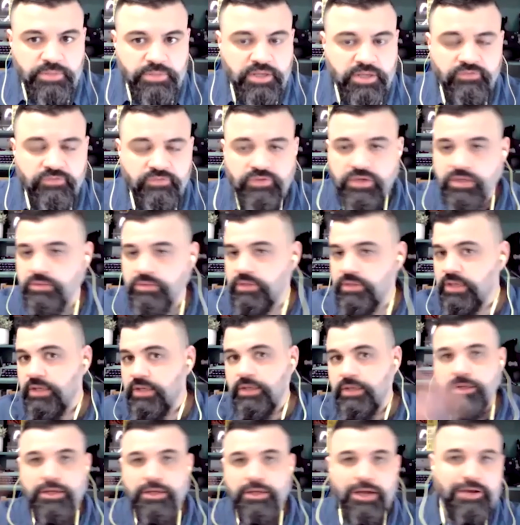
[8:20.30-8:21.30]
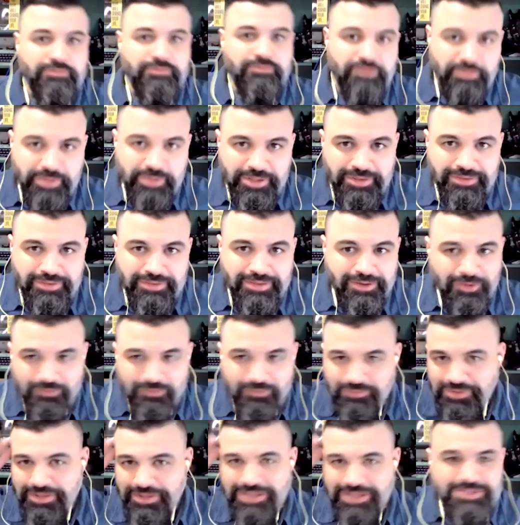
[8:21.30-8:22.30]
benefit, and God forbid that
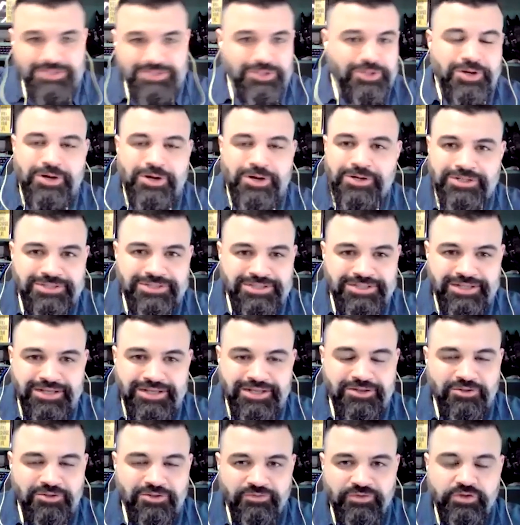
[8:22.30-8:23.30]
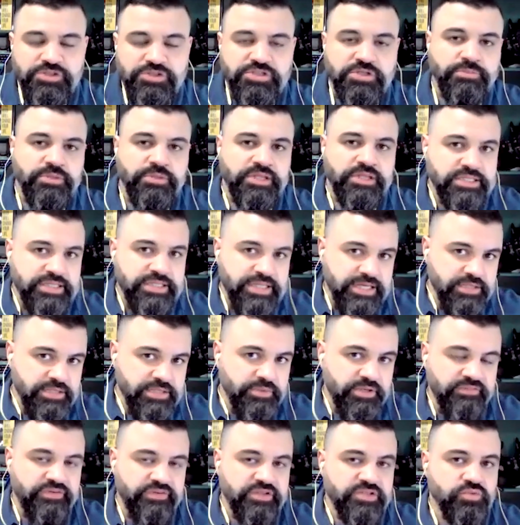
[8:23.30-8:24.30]
hopefully that's long into the future, but the death
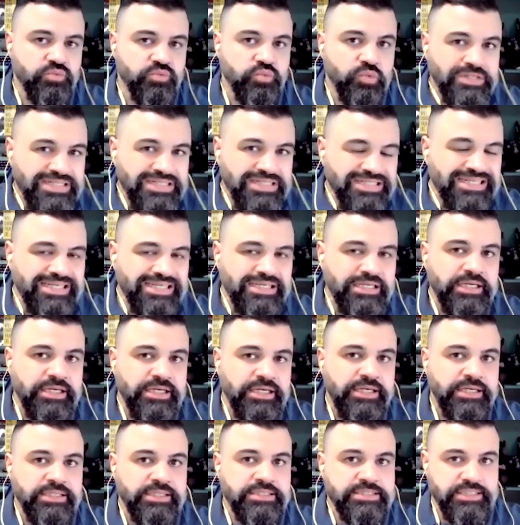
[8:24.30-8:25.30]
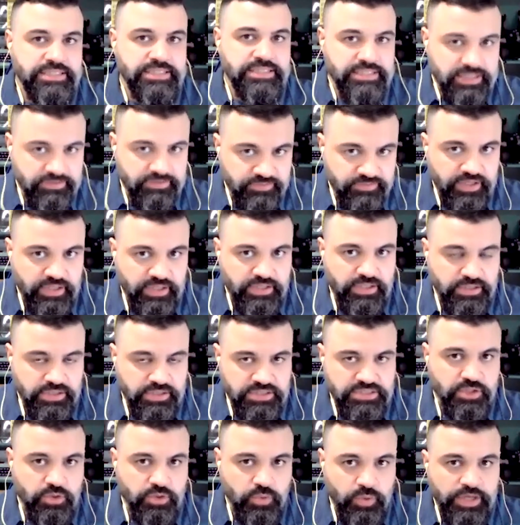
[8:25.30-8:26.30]
benefit's really significant in
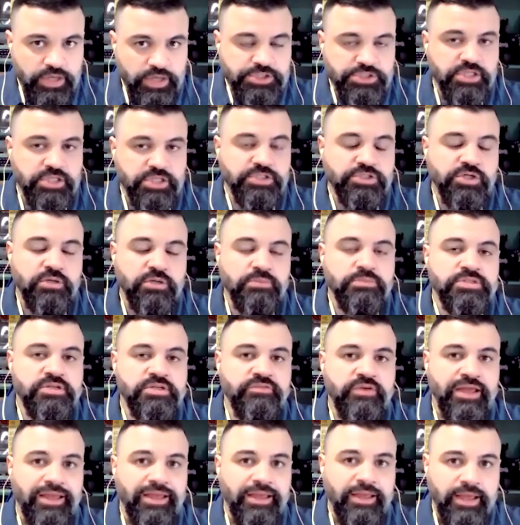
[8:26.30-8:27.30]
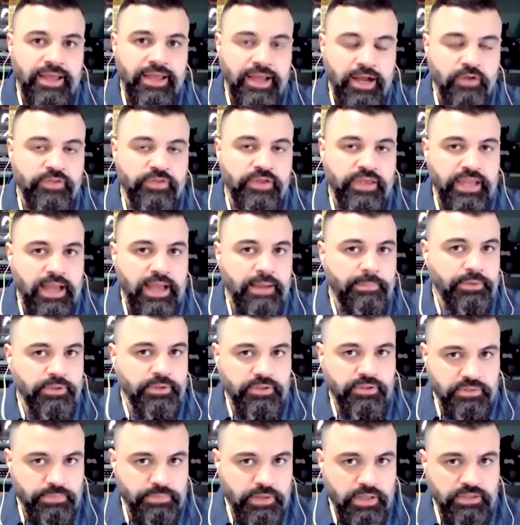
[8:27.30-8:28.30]
this equation in terms of how the
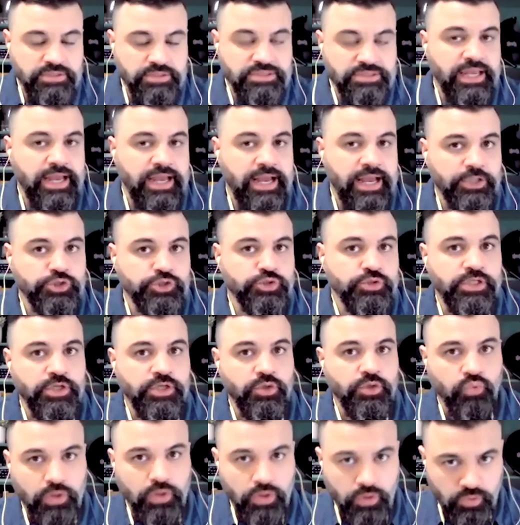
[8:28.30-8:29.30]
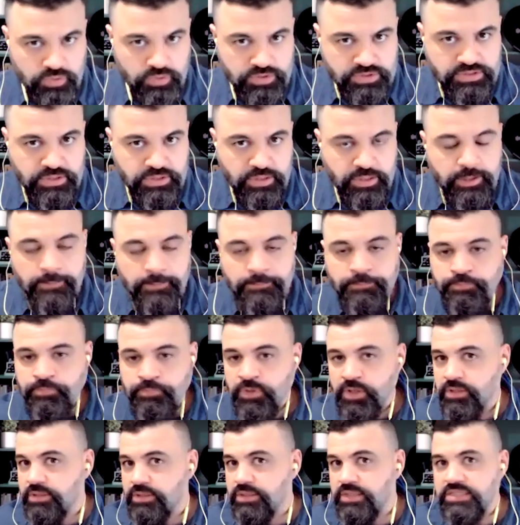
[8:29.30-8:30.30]
capital in the policy actually grows.
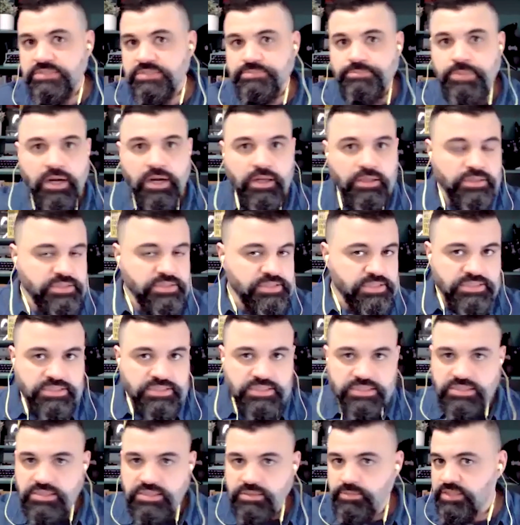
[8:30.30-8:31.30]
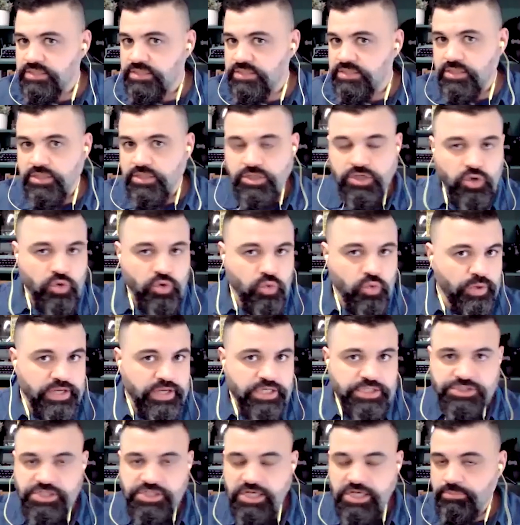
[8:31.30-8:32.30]
This policy system is in no
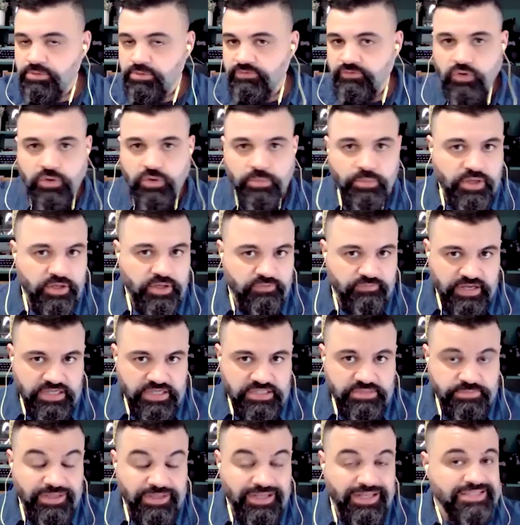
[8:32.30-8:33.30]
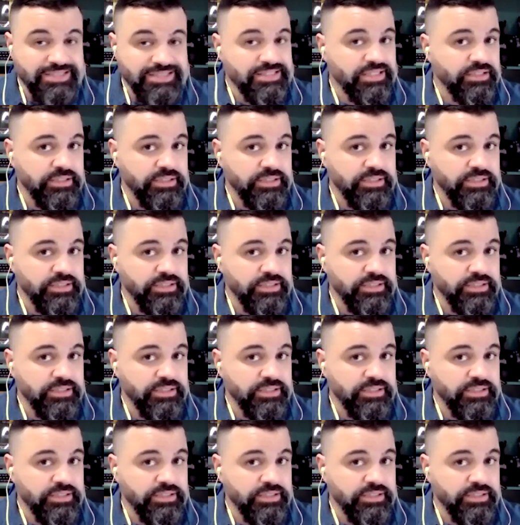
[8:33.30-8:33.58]
way, shape, or form an investment. It's a